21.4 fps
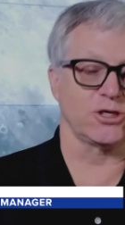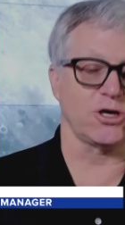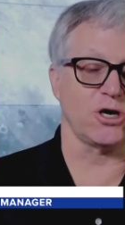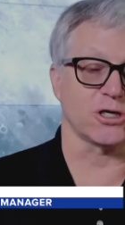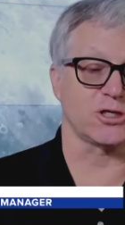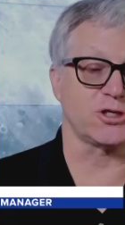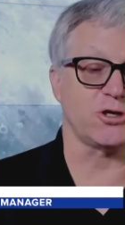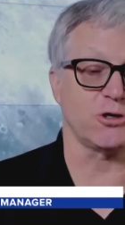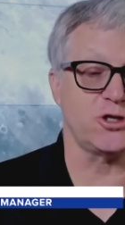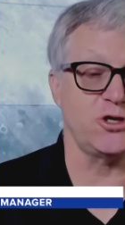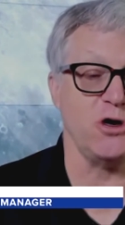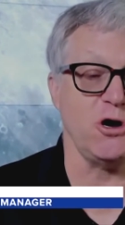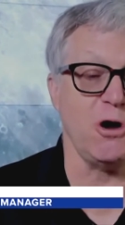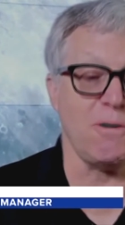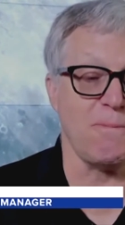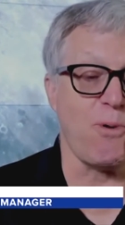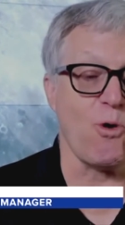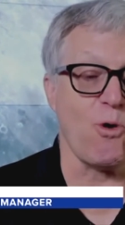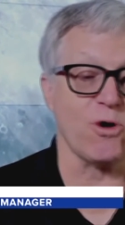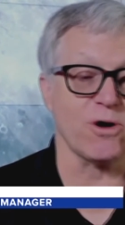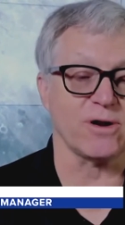Sure. So, two
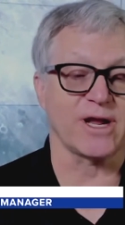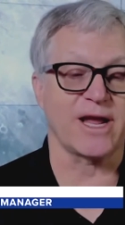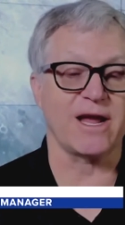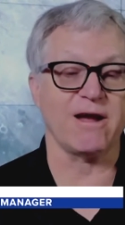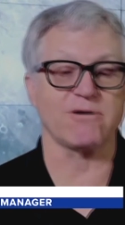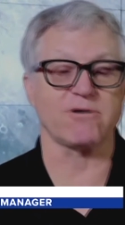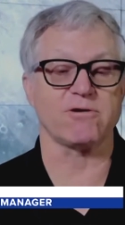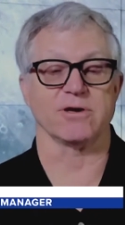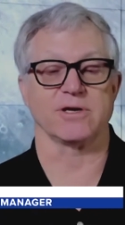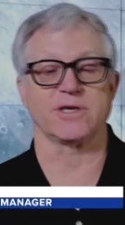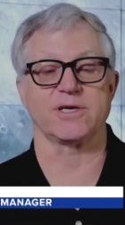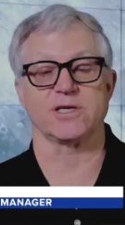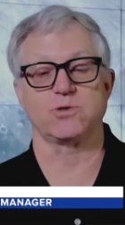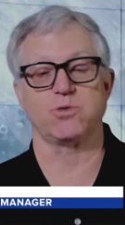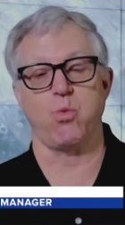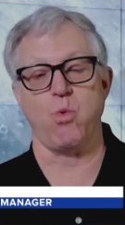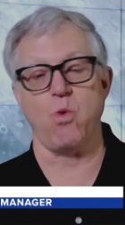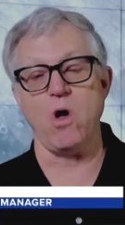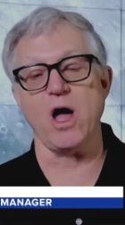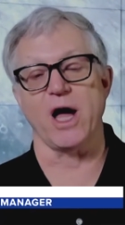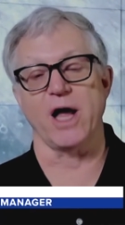important
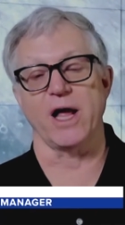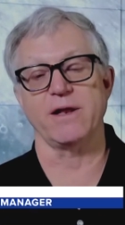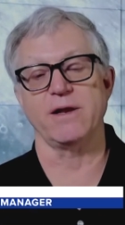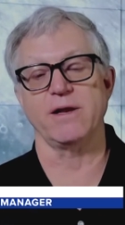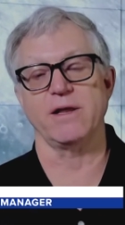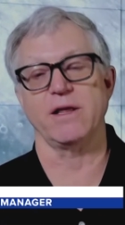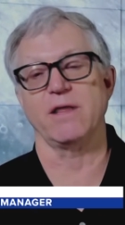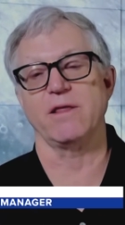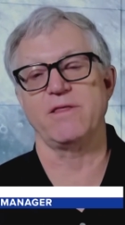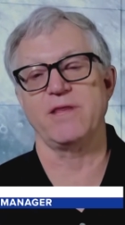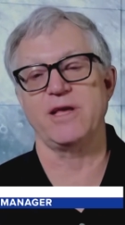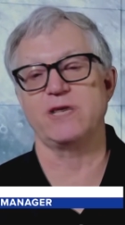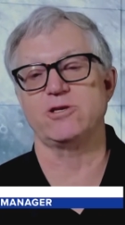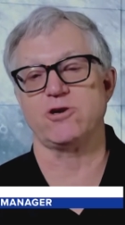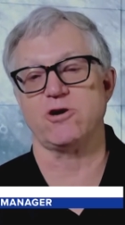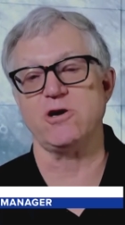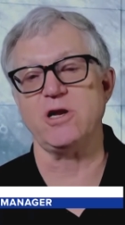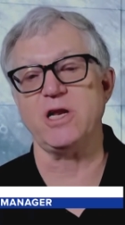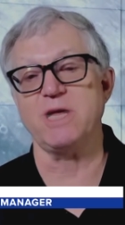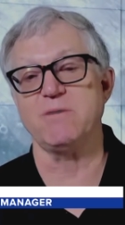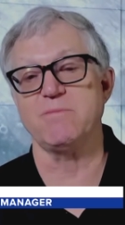characteristics. One, these
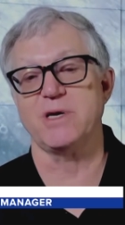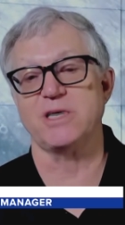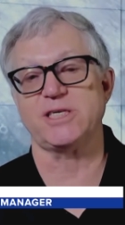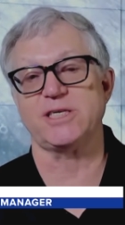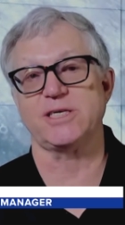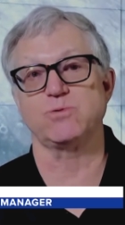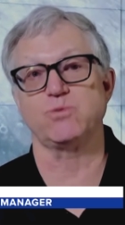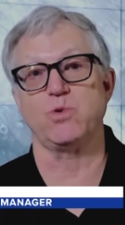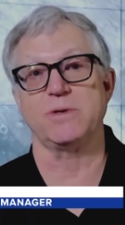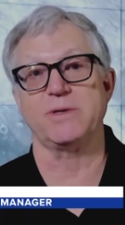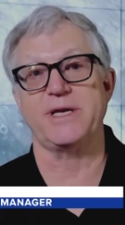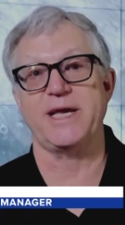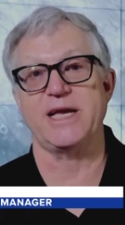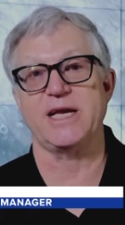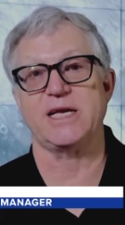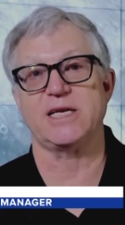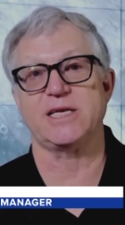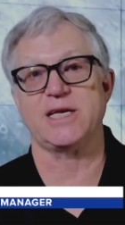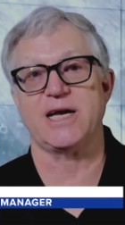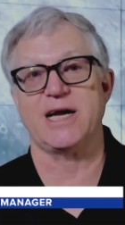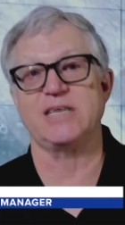early missions will
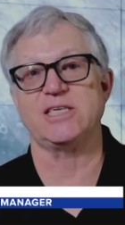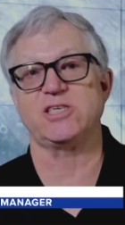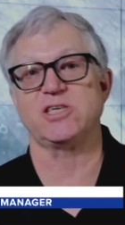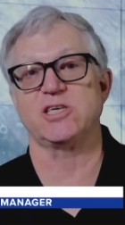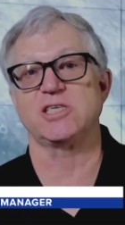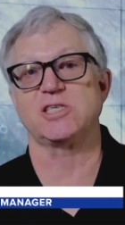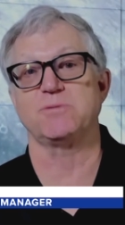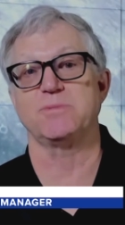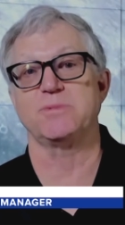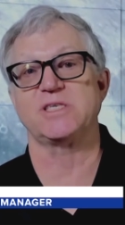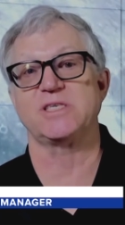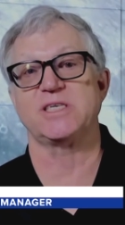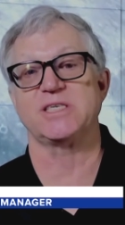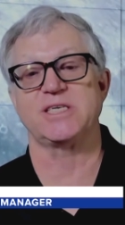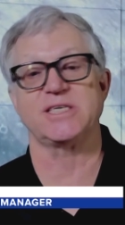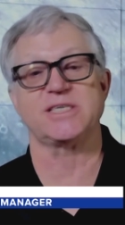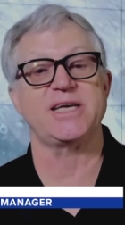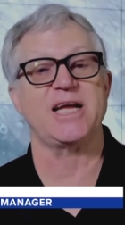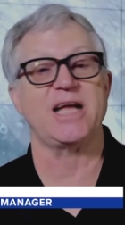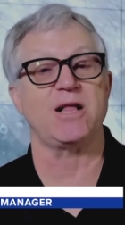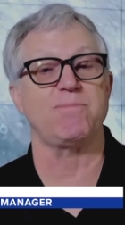take science instruments
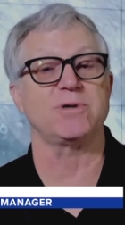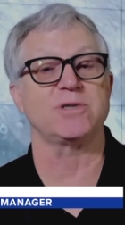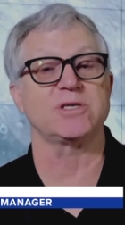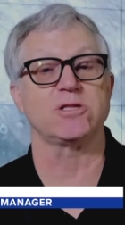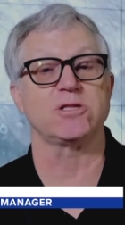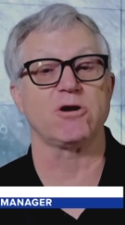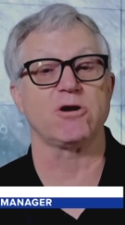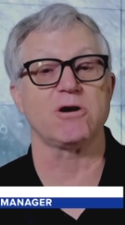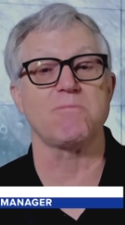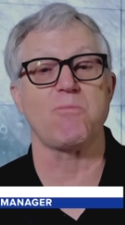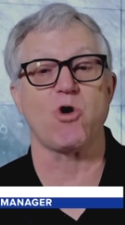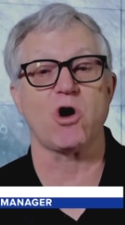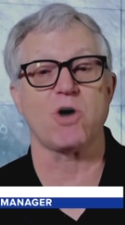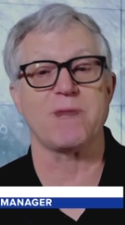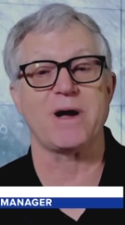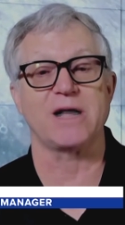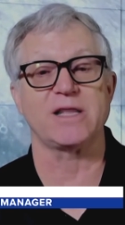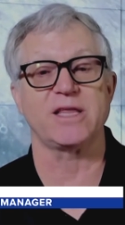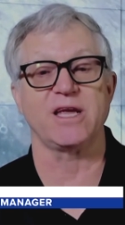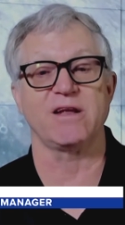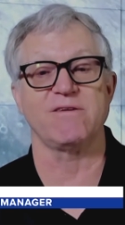that just help us learn more
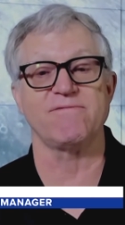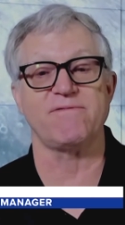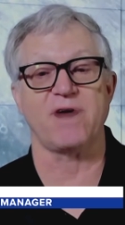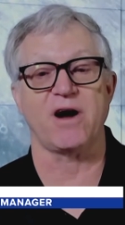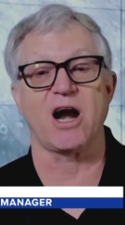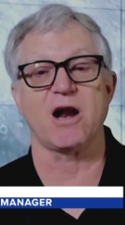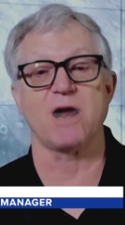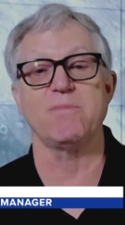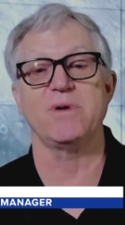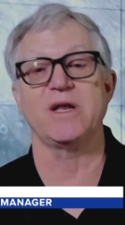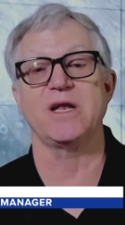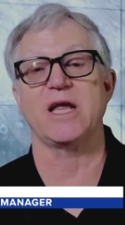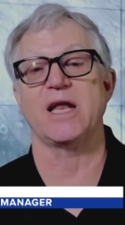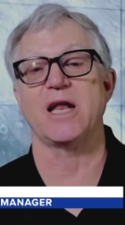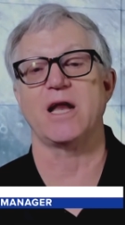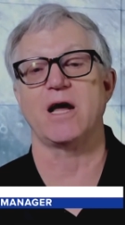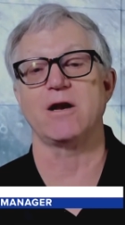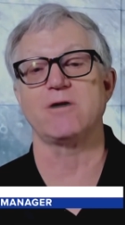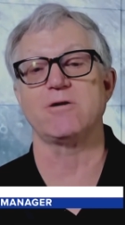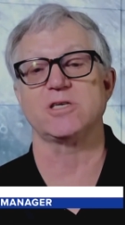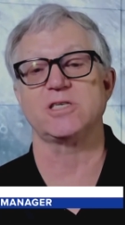about the environment
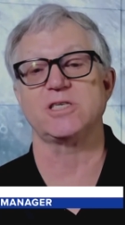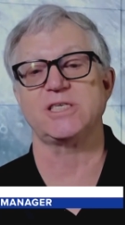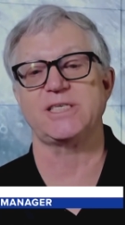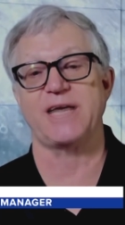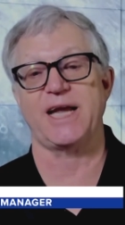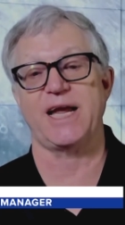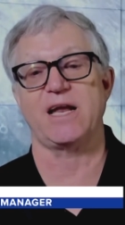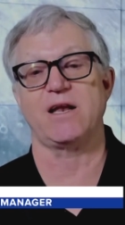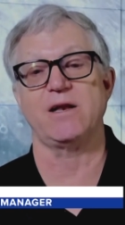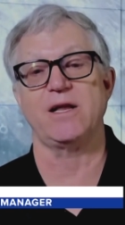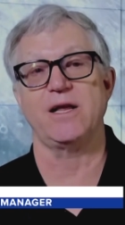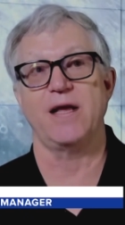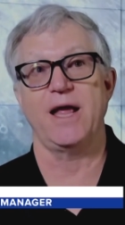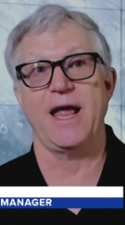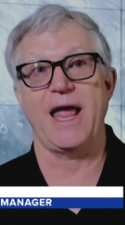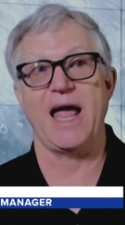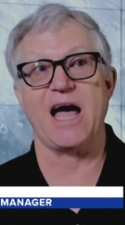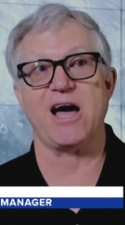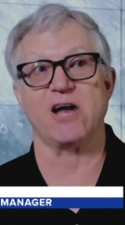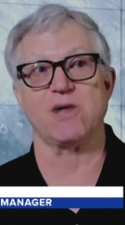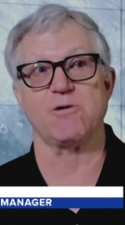and understand
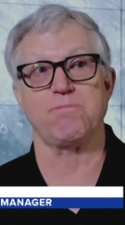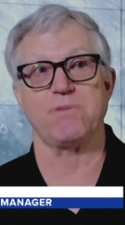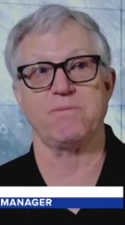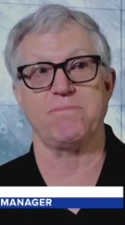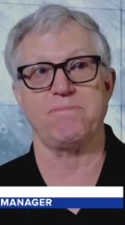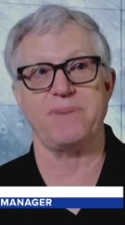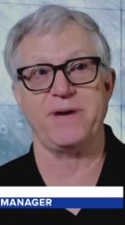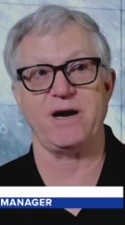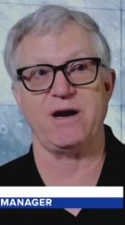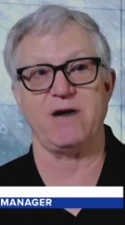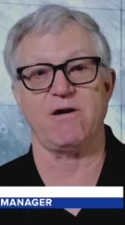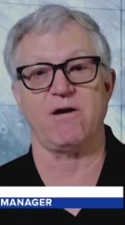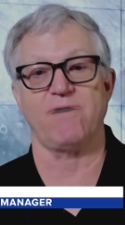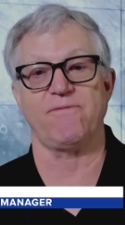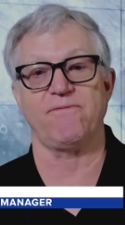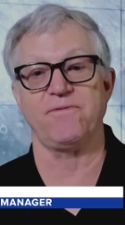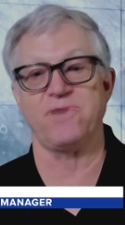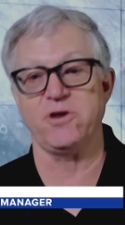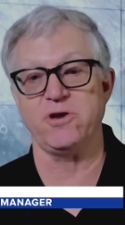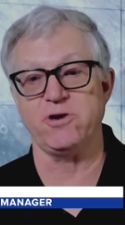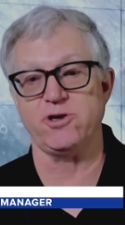how to prepare
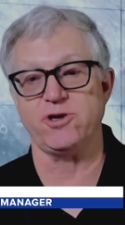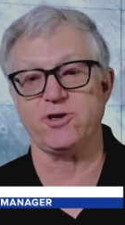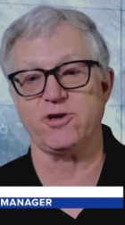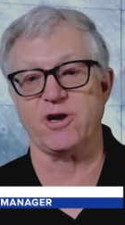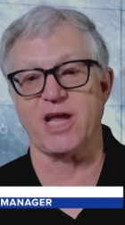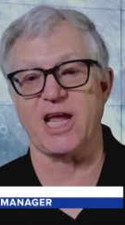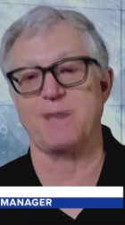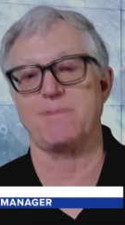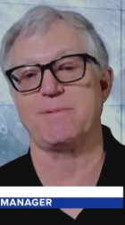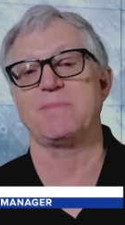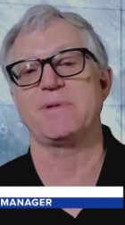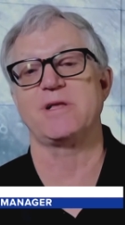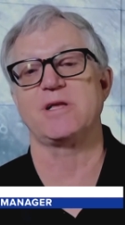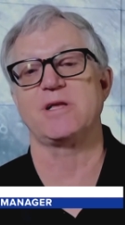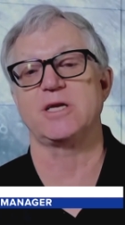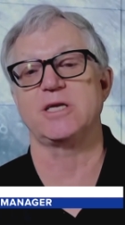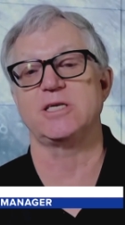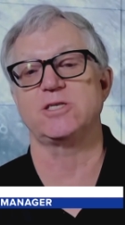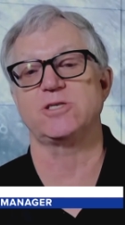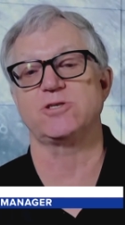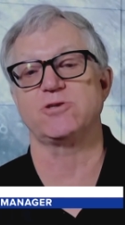future
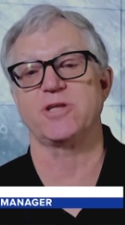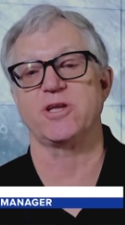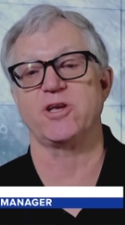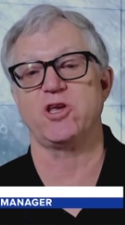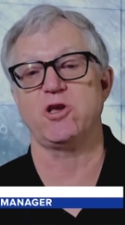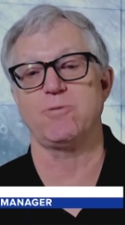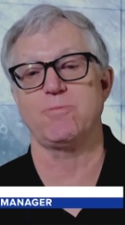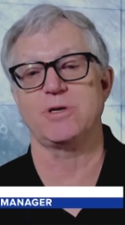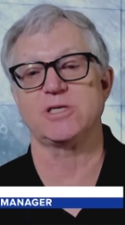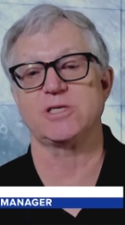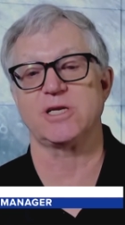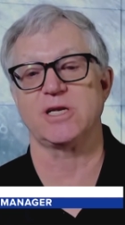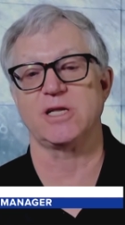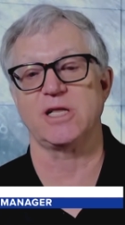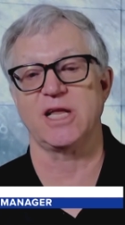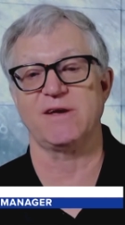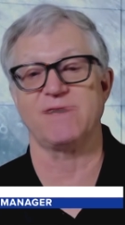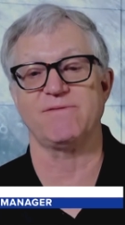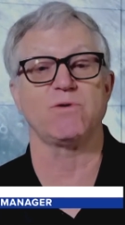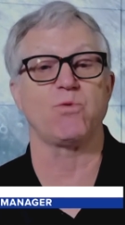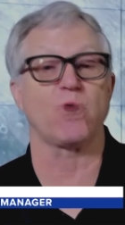capabilities so that humans can
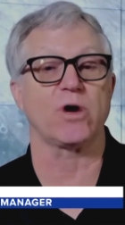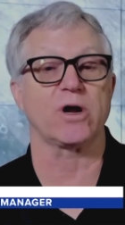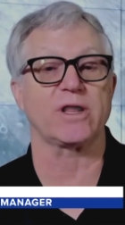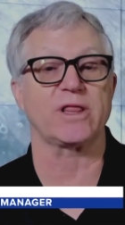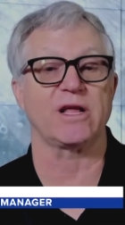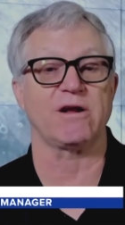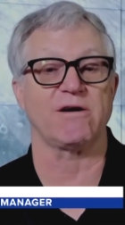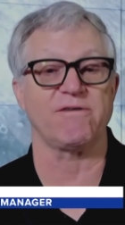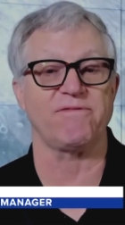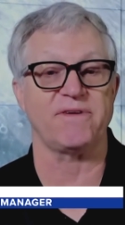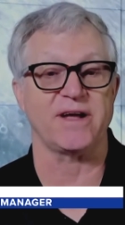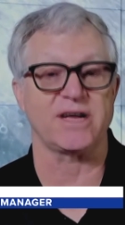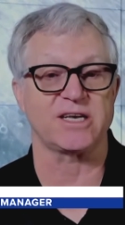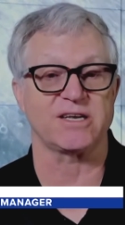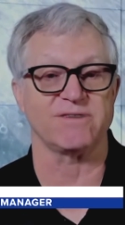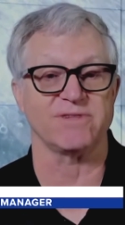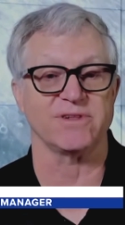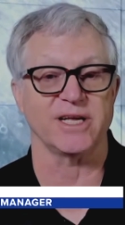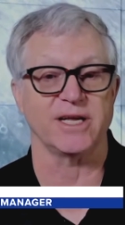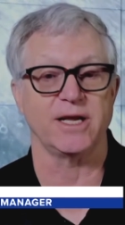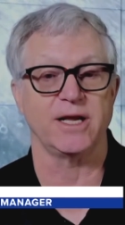live and work there
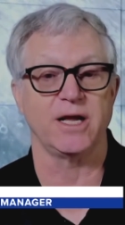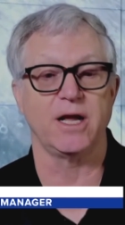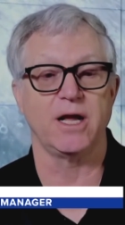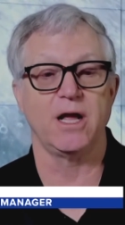effectively.